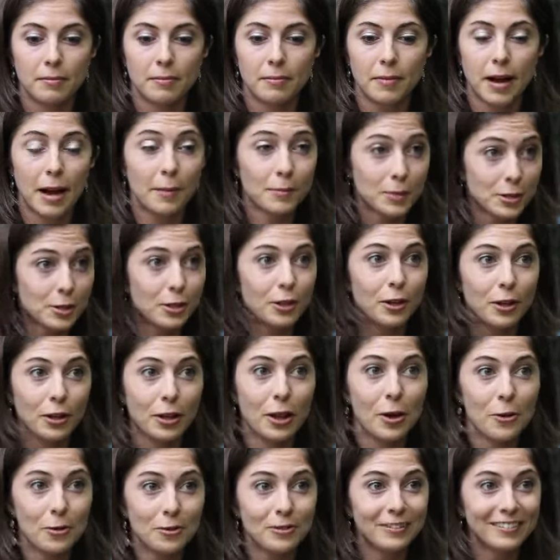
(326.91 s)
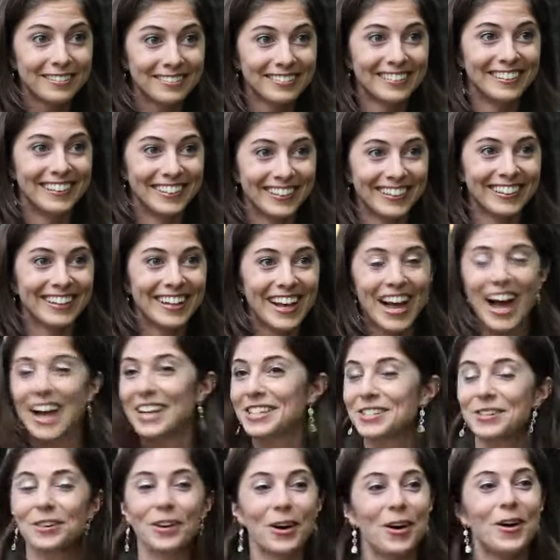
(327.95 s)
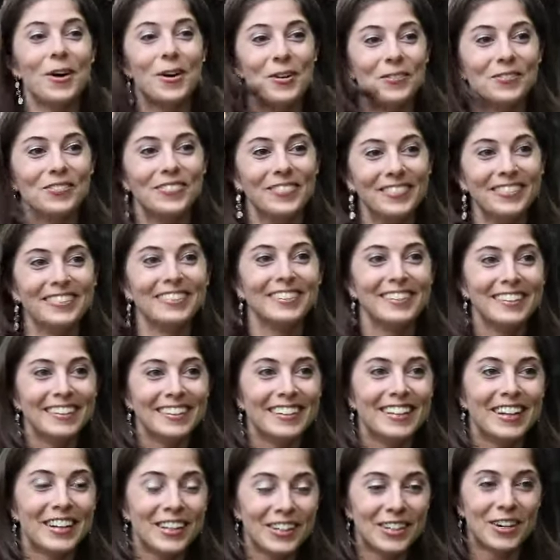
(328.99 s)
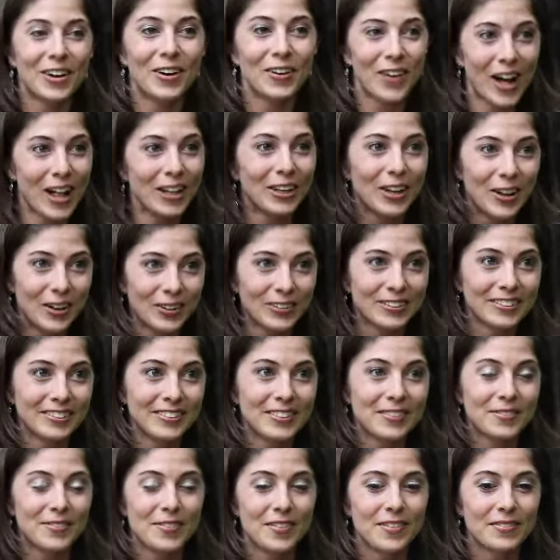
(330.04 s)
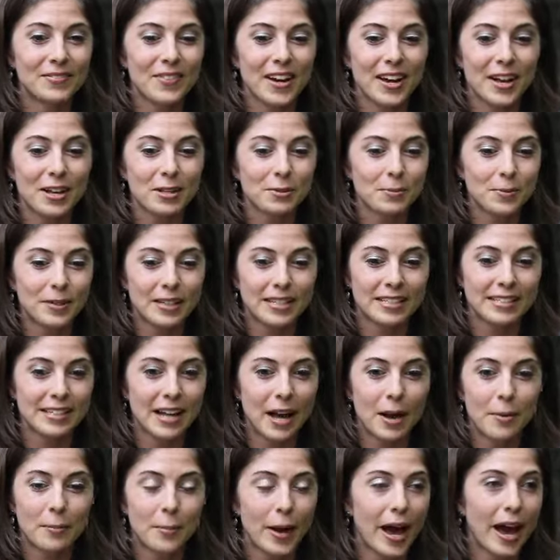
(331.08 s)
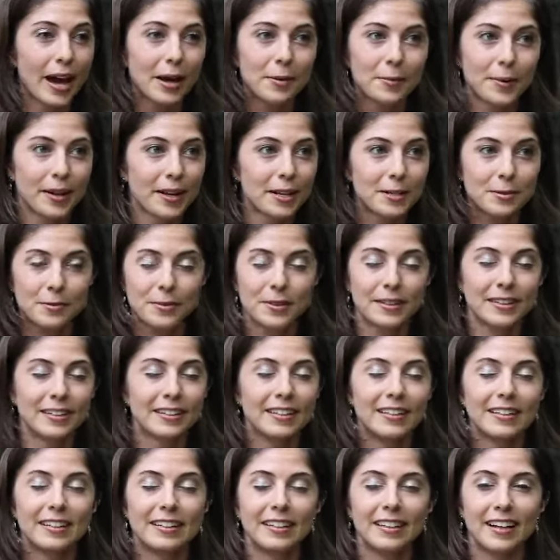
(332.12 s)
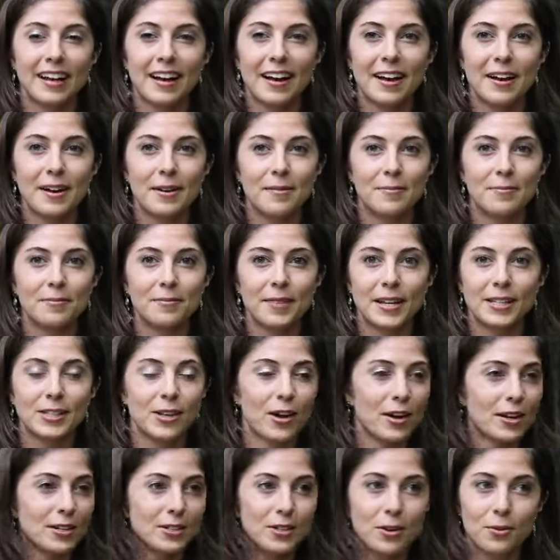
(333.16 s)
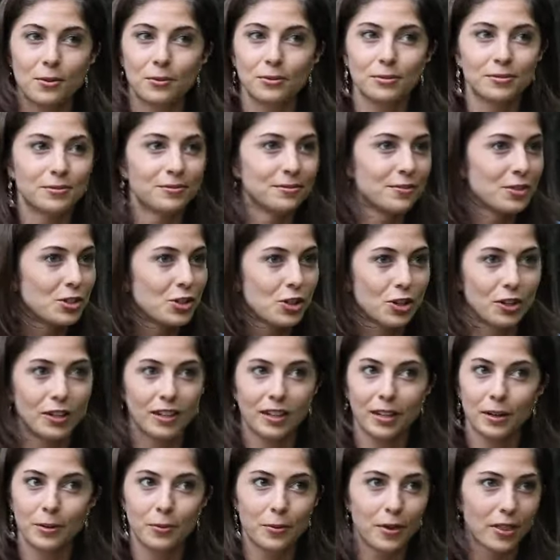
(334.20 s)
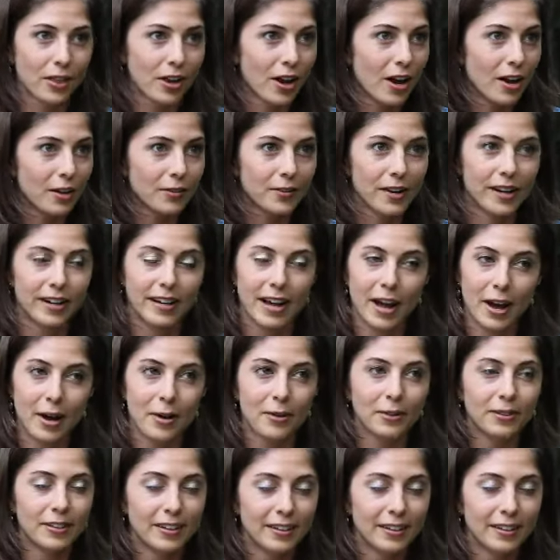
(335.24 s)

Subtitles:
I'm still alone. I still go home, you know, alone. My husband is not back. My husband is on his own journey with God right now.